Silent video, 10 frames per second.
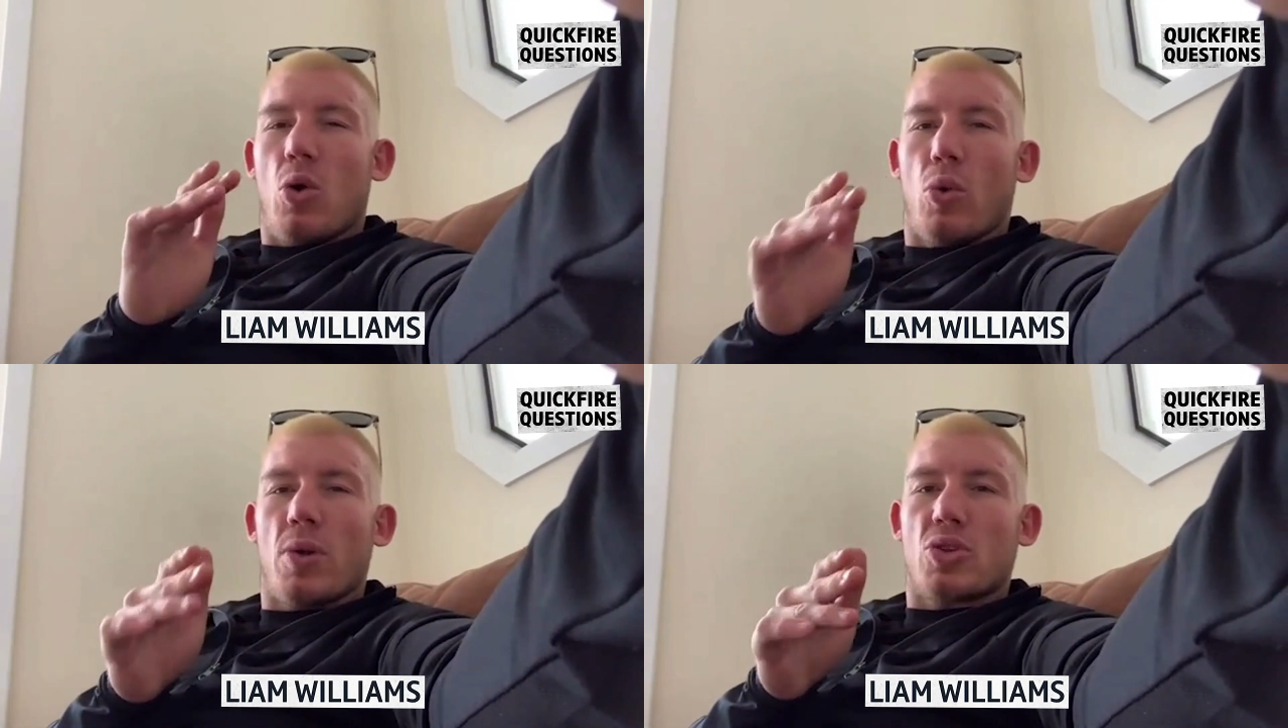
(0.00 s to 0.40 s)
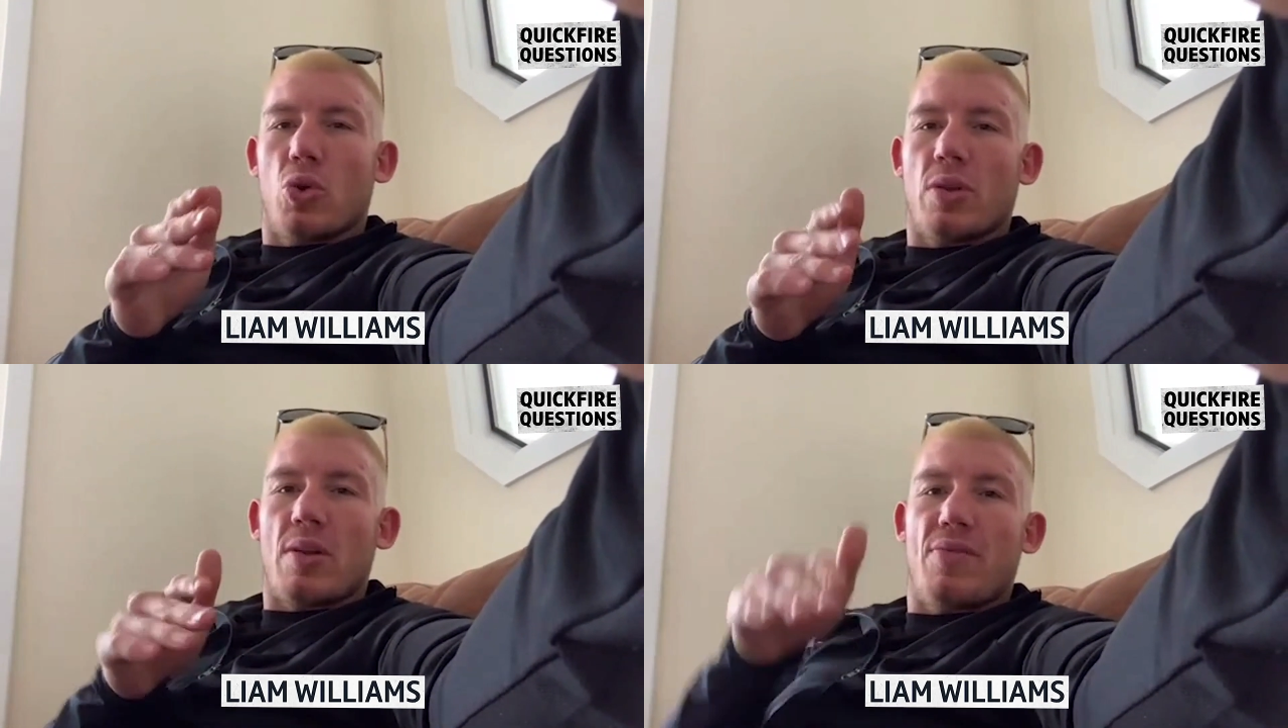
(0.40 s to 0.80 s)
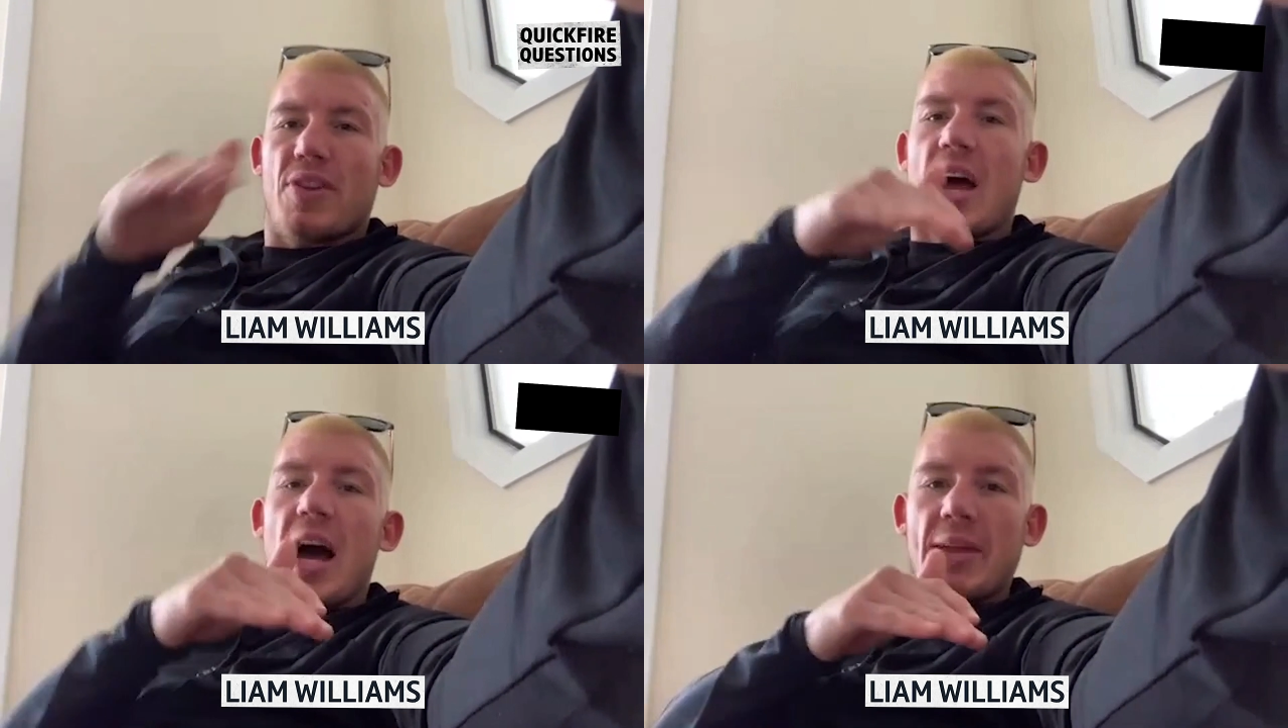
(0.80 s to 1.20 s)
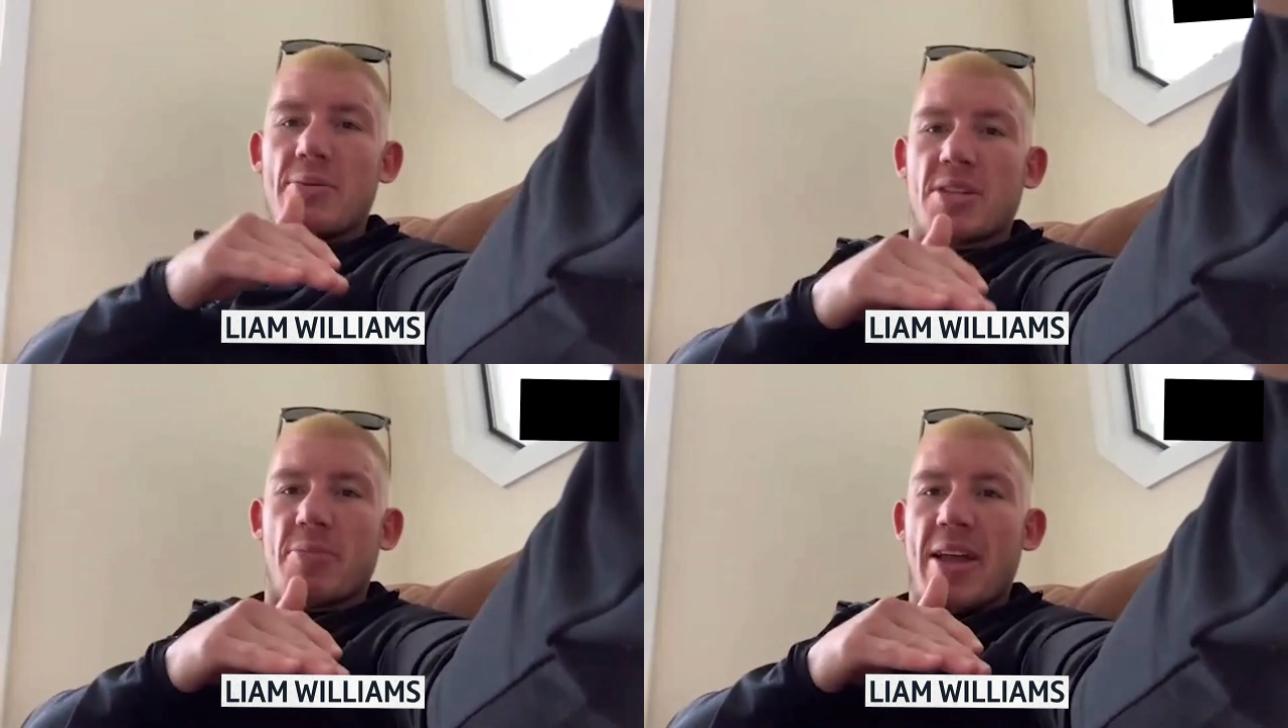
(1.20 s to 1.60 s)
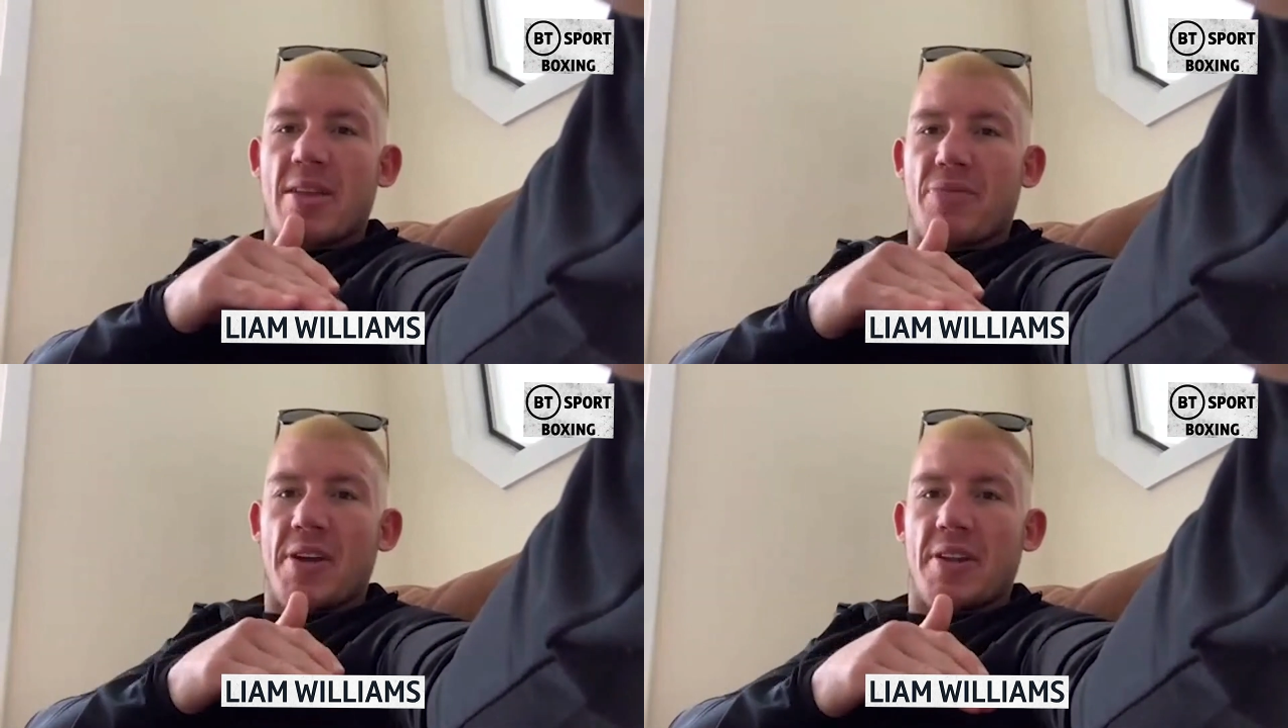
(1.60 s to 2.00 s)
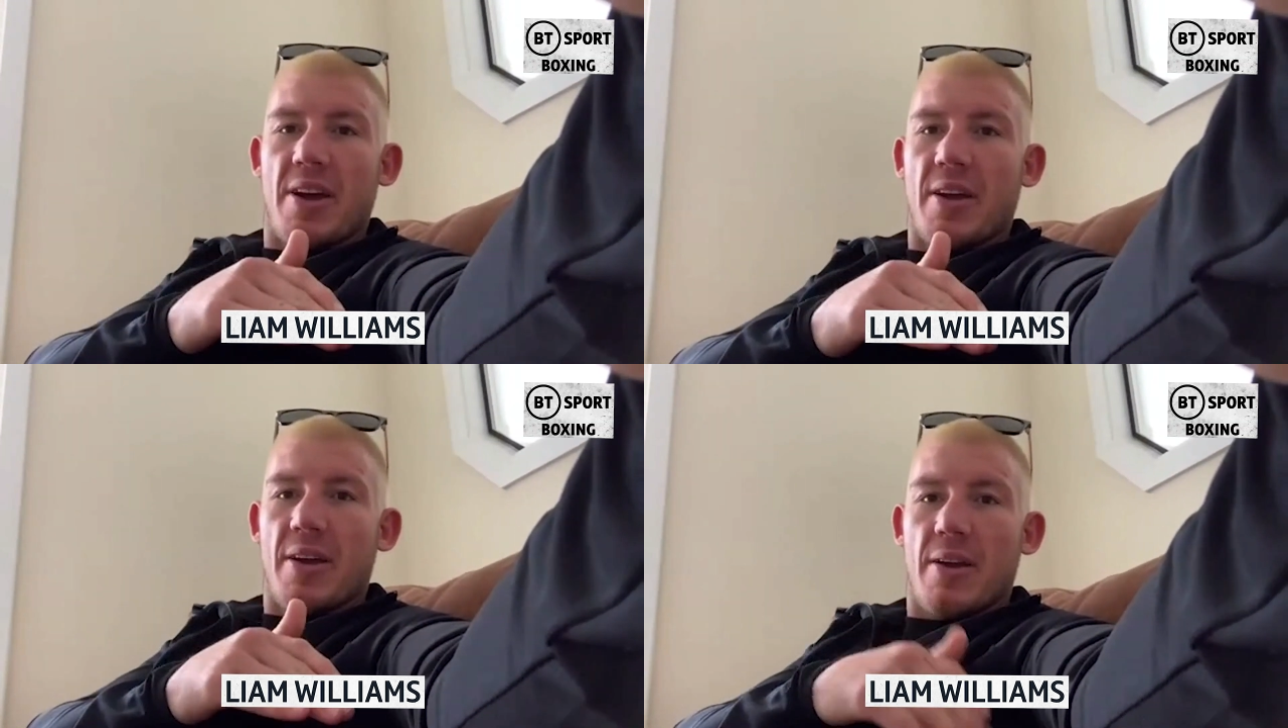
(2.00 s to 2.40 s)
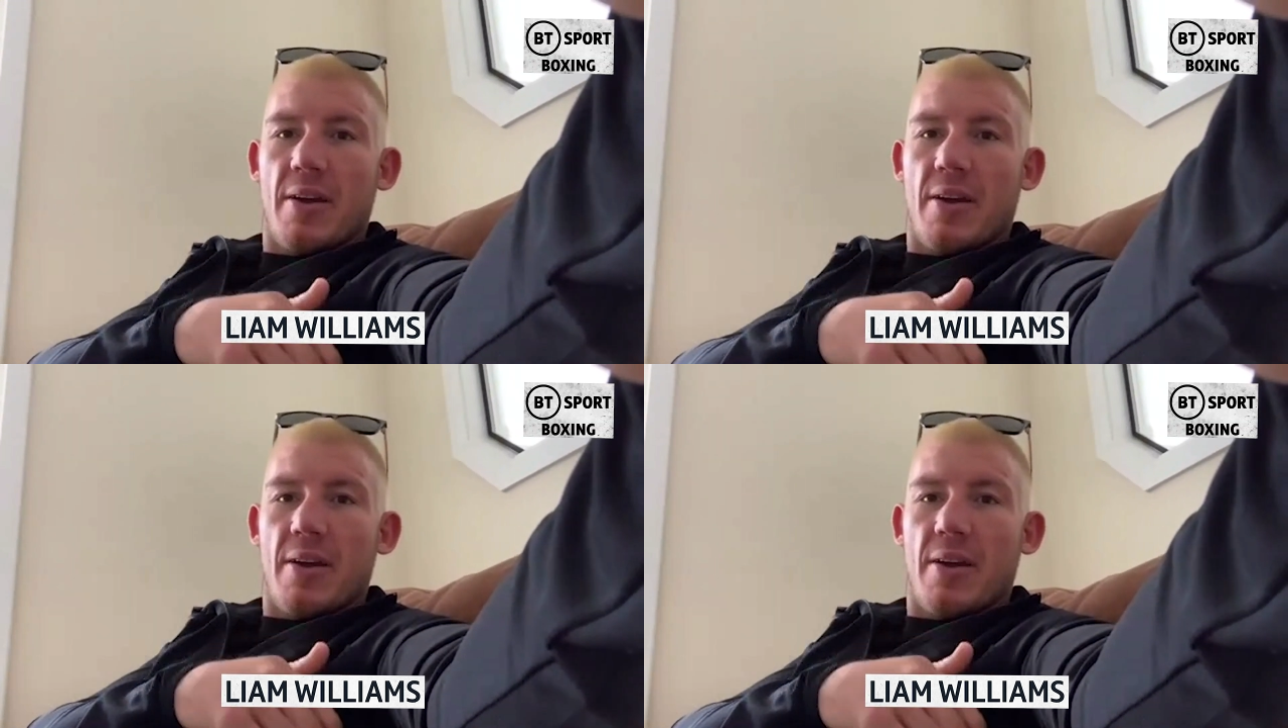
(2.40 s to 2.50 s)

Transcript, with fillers: always thought that Vitali was a better fighter,